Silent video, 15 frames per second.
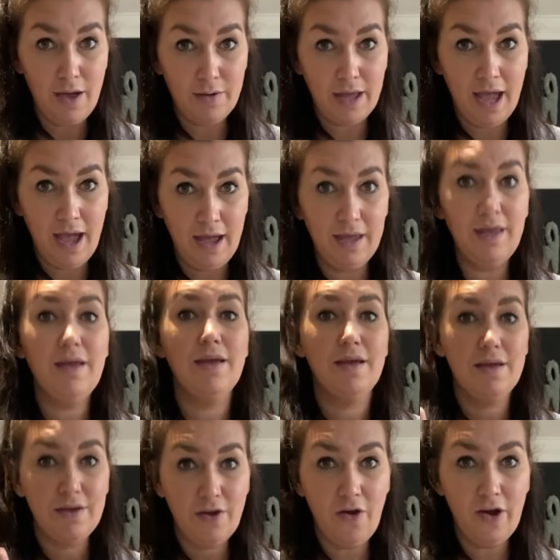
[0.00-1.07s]
Okay?
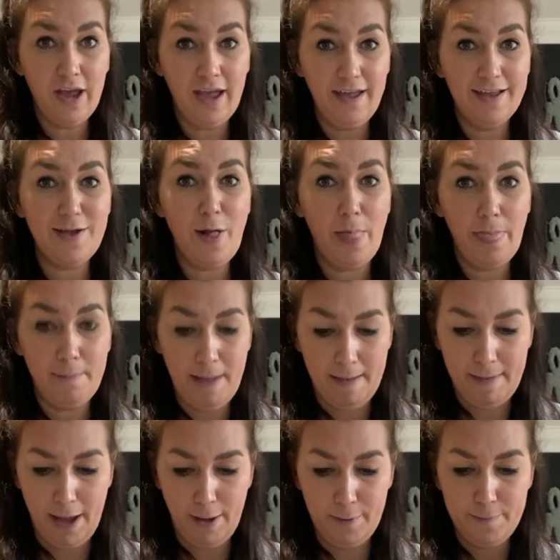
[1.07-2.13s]
Got it? Got the
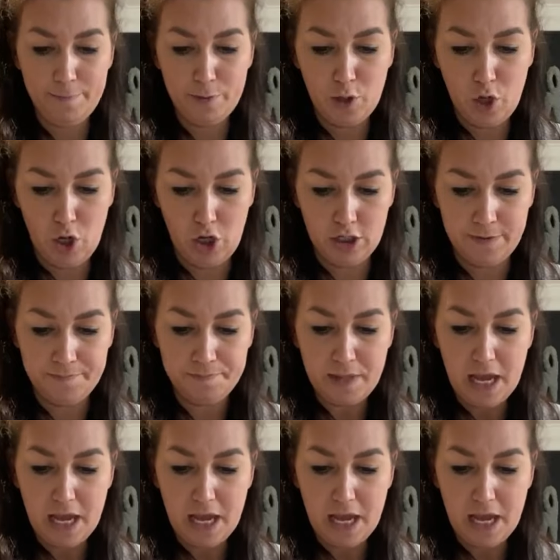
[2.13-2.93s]
memo? Good.